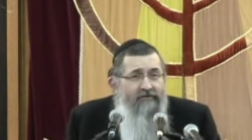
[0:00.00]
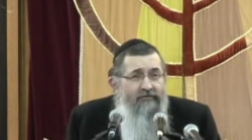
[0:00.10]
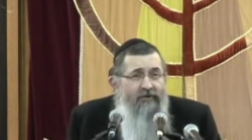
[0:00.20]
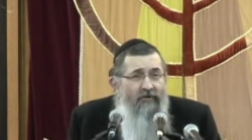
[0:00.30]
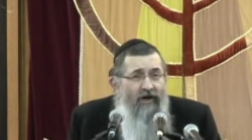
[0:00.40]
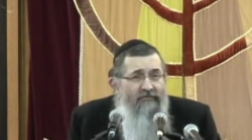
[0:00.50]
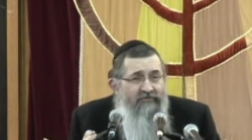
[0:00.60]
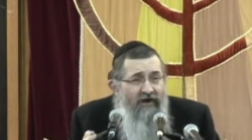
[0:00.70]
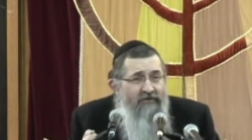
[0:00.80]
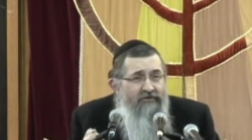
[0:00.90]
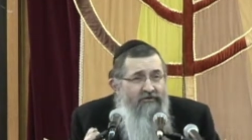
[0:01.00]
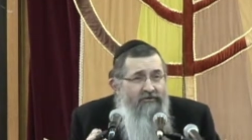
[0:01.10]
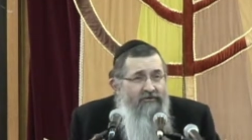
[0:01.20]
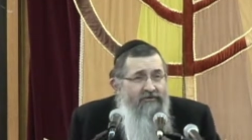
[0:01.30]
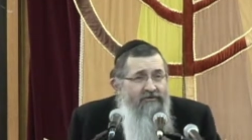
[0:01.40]
Where do I find
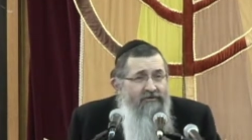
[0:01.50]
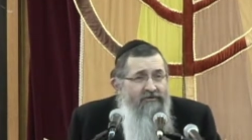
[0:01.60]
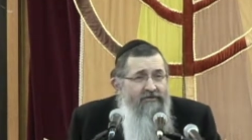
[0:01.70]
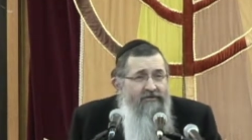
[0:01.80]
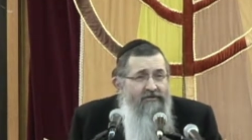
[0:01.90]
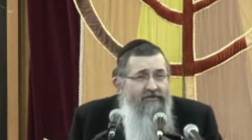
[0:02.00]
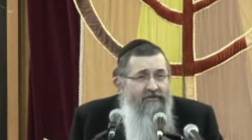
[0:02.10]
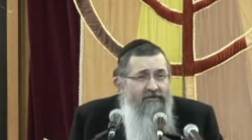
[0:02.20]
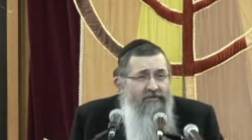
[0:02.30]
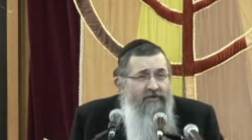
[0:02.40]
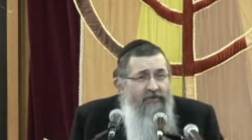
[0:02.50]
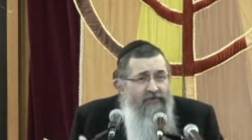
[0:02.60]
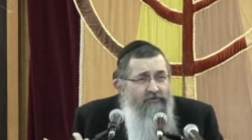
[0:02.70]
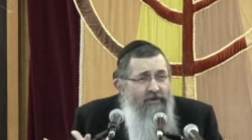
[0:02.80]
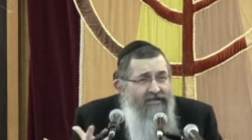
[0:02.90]
you, but where
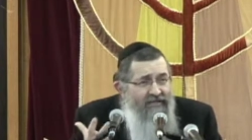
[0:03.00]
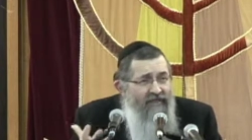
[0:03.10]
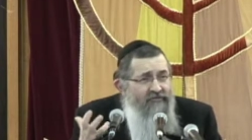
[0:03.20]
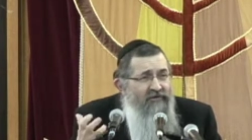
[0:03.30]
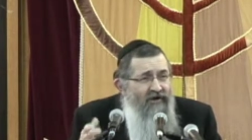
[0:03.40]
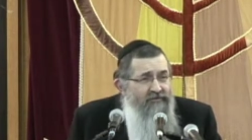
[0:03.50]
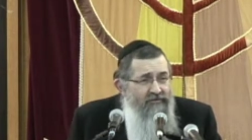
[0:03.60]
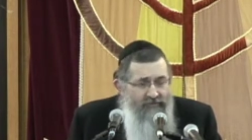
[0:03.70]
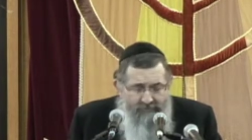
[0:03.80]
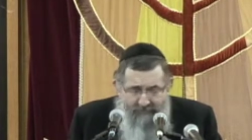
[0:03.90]
do I not find you?